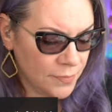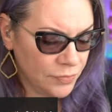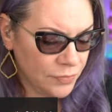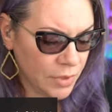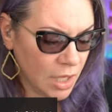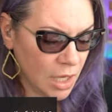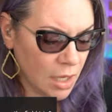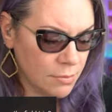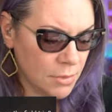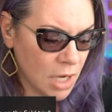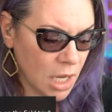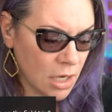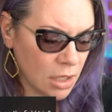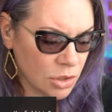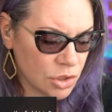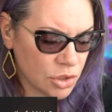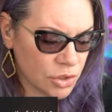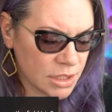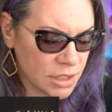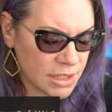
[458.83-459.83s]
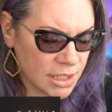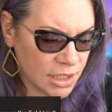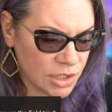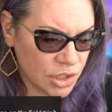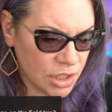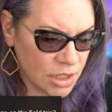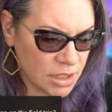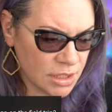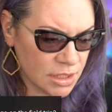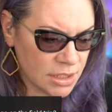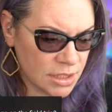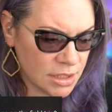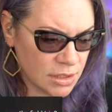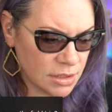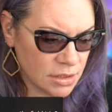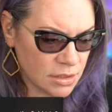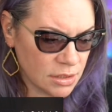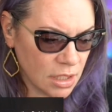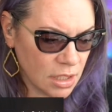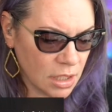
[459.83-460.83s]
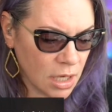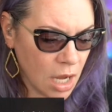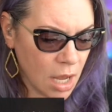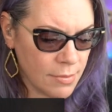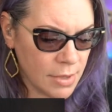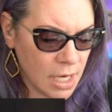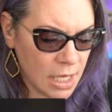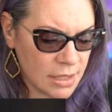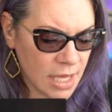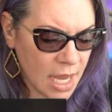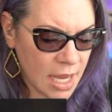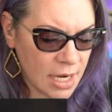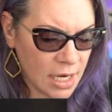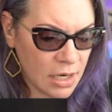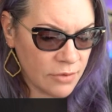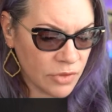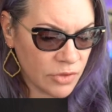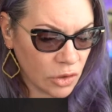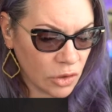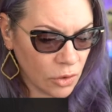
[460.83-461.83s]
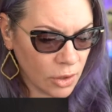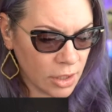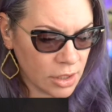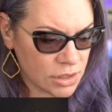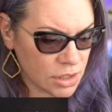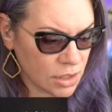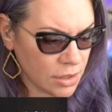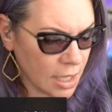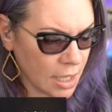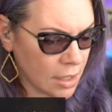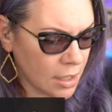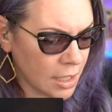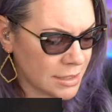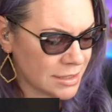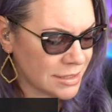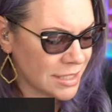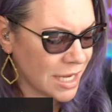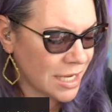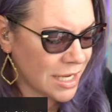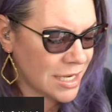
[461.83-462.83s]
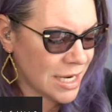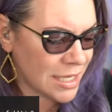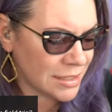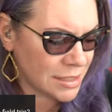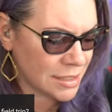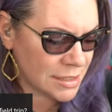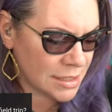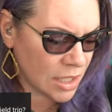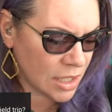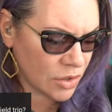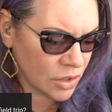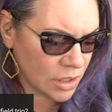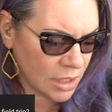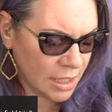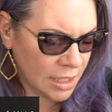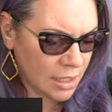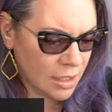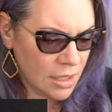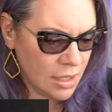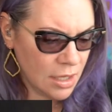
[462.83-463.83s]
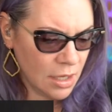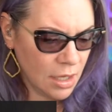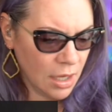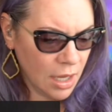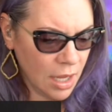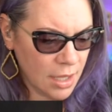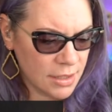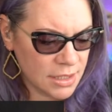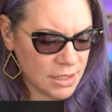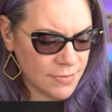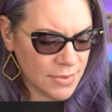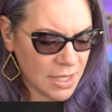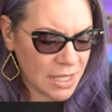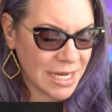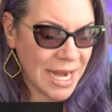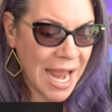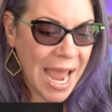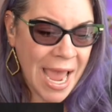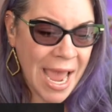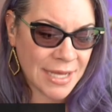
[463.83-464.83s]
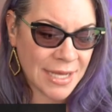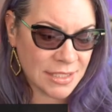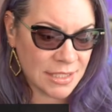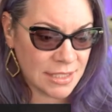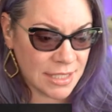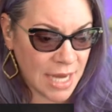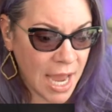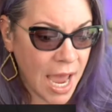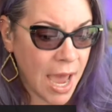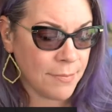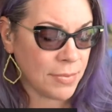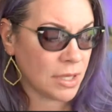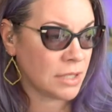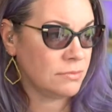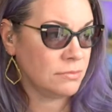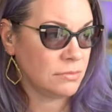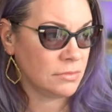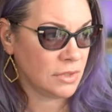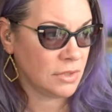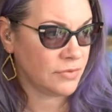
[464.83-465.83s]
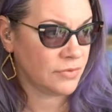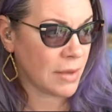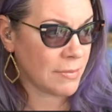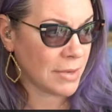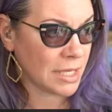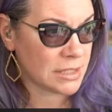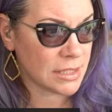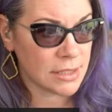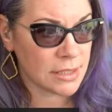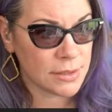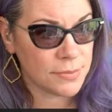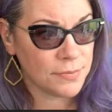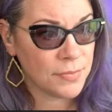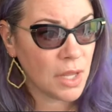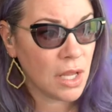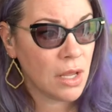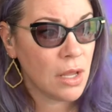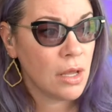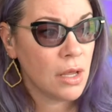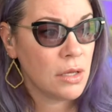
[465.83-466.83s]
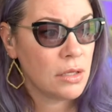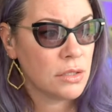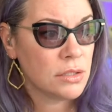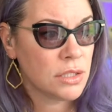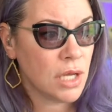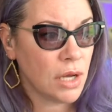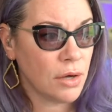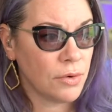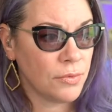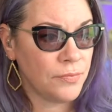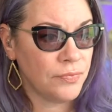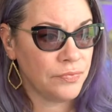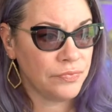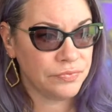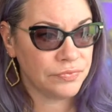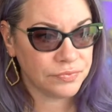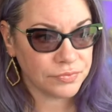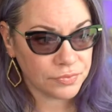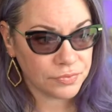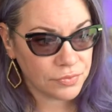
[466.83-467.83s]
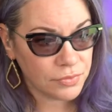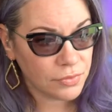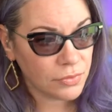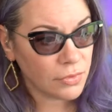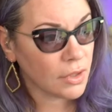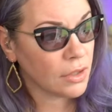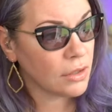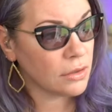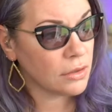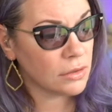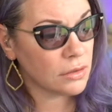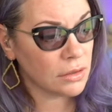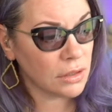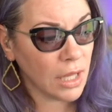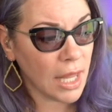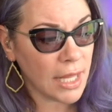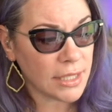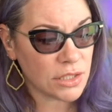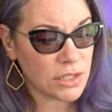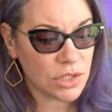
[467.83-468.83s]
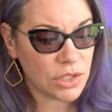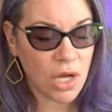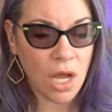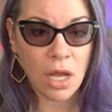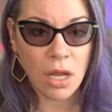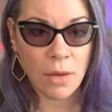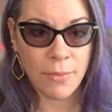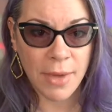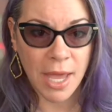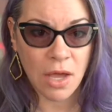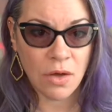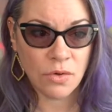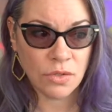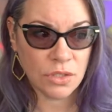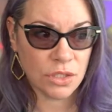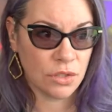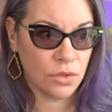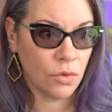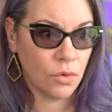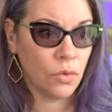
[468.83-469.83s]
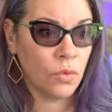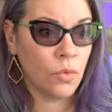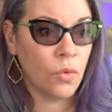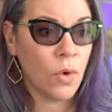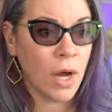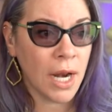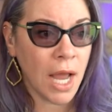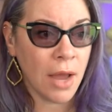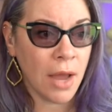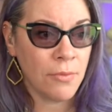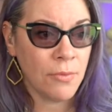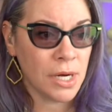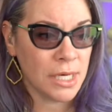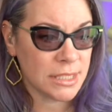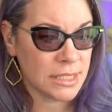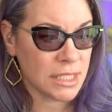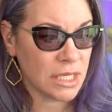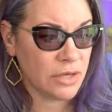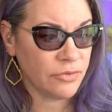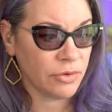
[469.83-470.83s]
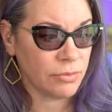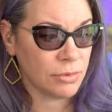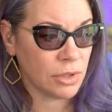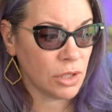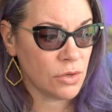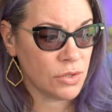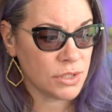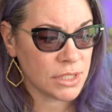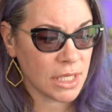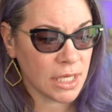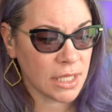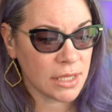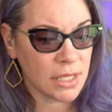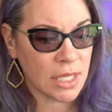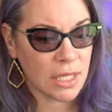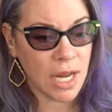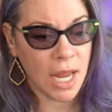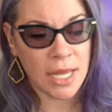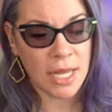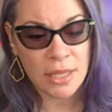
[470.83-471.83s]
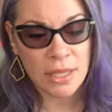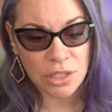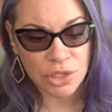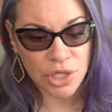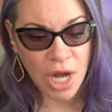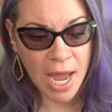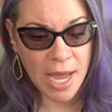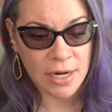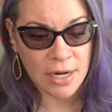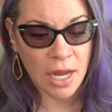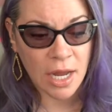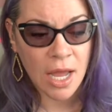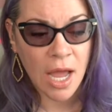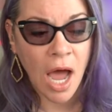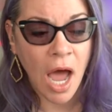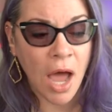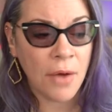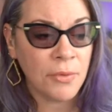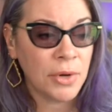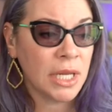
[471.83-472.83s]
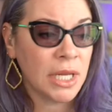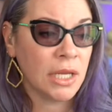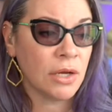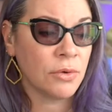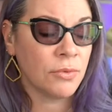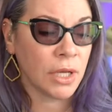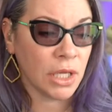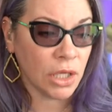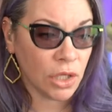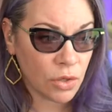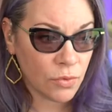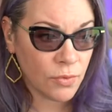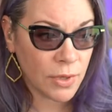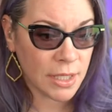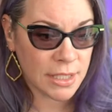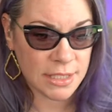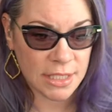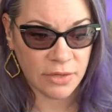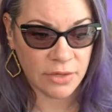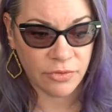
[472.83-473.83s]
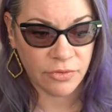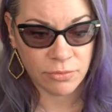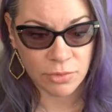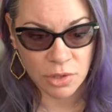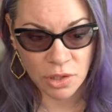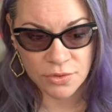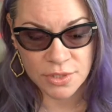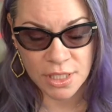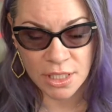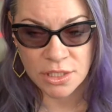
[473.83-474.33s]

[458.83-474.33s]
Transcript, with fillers: um, not all jurisdictions accommodate that. And if the lawyers are there, it's not necessarily uh, something that has to happen, if that makes sense. So let's talk about what I want to see from closing and in, in the chat. I want to hear what you want to see from closing